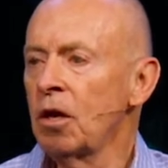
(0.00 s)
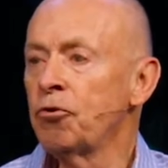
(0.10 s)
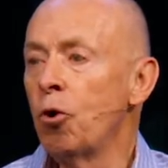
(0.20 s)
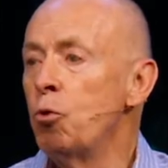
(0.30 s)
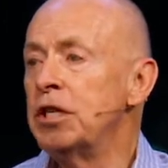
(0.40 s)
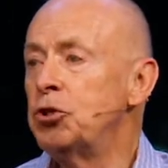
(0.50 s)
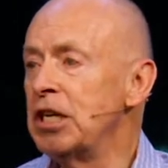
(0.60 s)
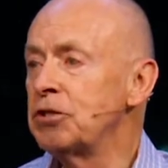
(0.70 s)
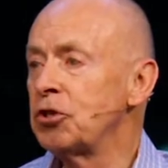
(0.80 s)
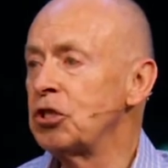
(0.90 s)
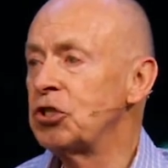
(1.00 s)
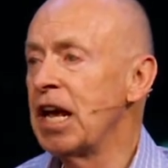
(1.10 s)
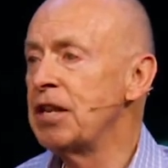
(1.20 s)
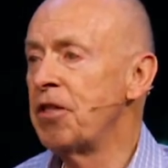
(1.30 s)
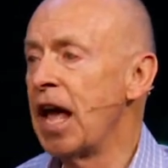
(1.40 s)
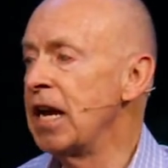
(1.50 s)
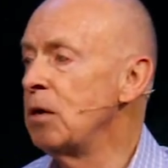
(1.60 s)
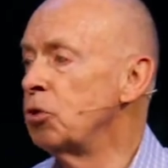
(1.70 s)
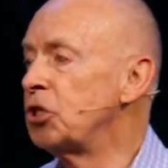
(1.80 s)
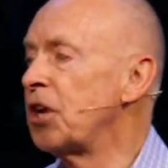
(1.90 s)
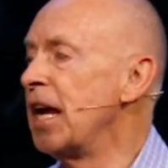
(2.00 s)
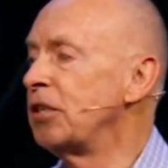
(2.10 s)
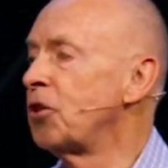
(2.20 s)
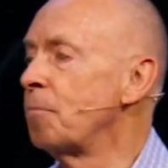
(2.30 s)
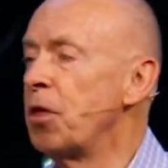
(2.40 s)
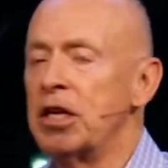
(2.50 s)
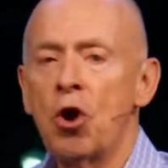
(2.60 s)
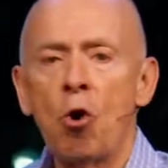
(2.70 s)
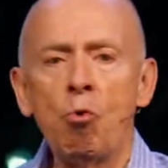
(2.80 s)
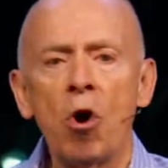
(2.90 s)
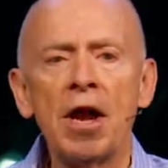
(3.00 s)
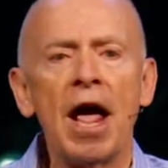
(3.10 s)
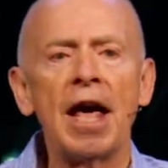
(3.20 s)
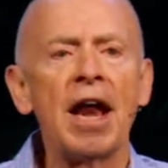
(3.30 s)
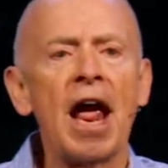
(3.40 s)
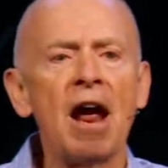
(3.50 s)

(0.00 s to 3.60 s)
So when Jesus said that, he was saying something no one had